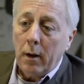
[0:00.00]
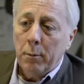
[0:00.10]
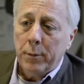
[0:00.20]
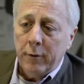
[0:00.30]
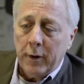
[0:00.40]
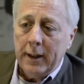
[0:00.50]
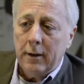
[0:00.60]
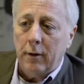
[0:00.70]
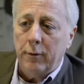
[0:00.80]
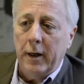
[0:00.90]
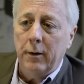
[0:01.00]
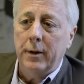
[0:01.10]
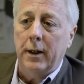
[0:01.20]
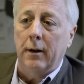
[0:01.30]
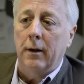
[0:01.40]
provider of
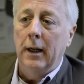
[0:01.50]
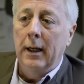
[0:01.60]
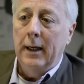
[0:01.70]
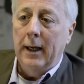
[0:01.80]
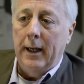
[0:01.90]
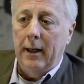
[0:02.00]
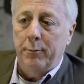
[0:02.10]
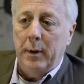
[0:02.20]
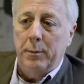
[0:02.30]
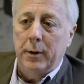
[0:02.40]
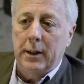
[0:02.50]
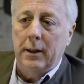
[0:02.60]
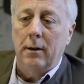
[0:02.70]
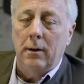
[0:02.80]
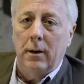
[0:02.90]
healthcare. And I've been
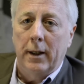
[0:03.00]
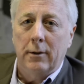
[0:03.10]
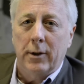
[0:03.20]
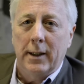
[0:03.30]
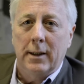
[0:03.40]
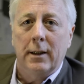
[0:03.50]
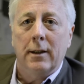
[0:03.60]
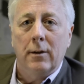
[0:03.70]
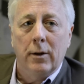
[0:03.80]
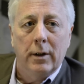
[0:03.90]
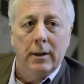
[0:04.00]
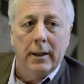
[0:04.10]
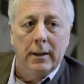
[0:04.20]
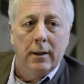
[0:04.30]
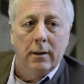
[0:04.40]
particularly interested in looking
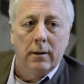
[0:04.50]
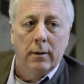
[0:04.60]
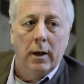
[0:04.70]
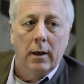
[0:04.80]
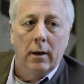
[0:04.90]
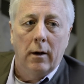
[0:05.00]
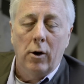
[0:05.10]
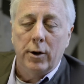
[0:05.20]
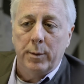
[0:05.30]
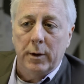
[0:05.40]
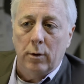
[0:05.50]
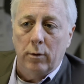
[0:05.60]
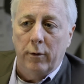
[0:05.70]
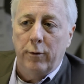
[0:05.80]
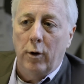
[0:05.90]
at the uh, hospital
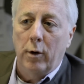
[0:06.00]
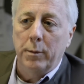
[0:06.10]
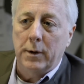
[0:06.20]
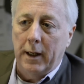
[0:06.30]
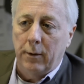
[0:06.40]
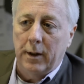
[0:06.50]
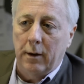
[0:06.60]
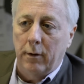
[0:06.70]
reforms, healthcare